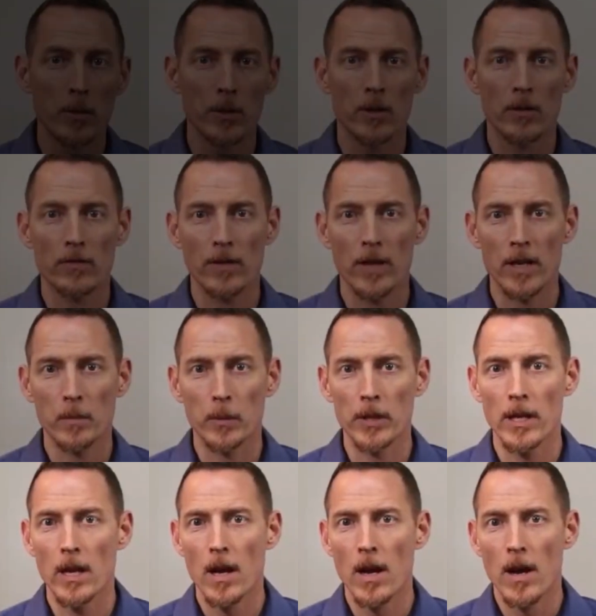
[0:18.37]
hope you and your
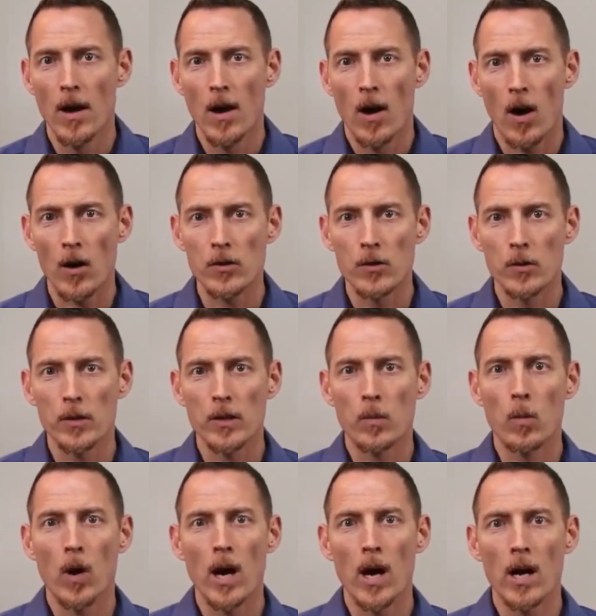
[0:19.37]
family are
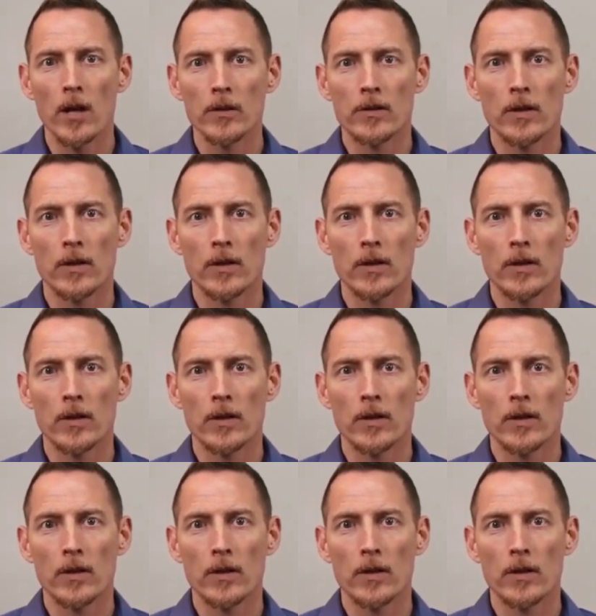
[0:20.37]
doing well